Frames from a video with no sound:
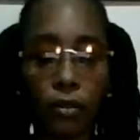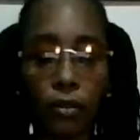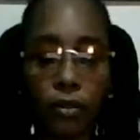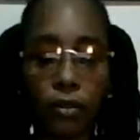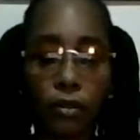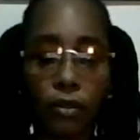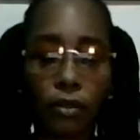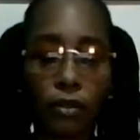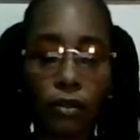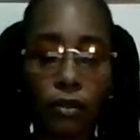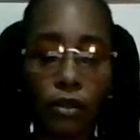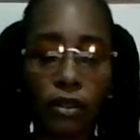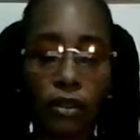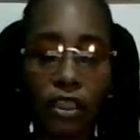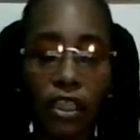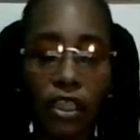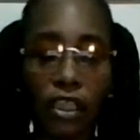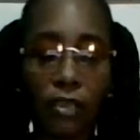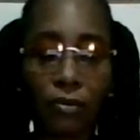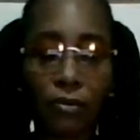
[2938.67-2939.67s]
Same
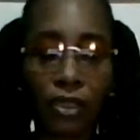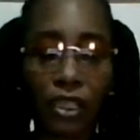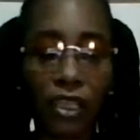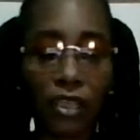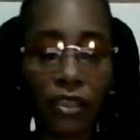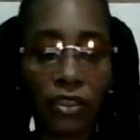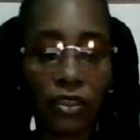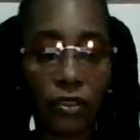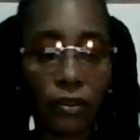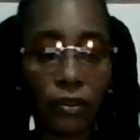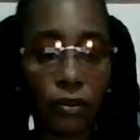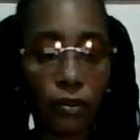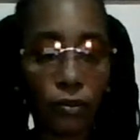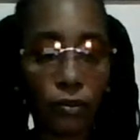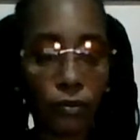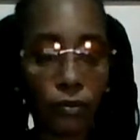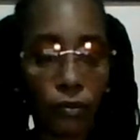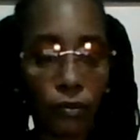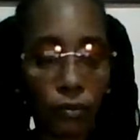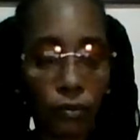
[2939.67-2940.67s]
tattoo
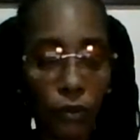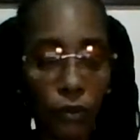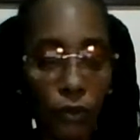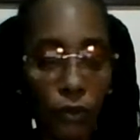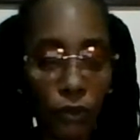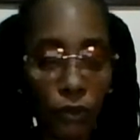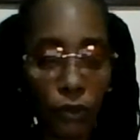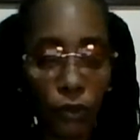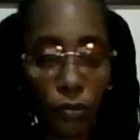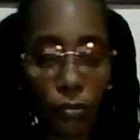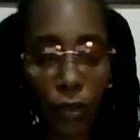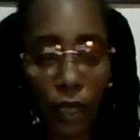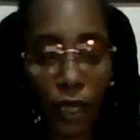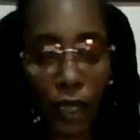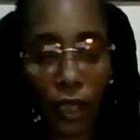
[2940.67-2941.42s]
on your back.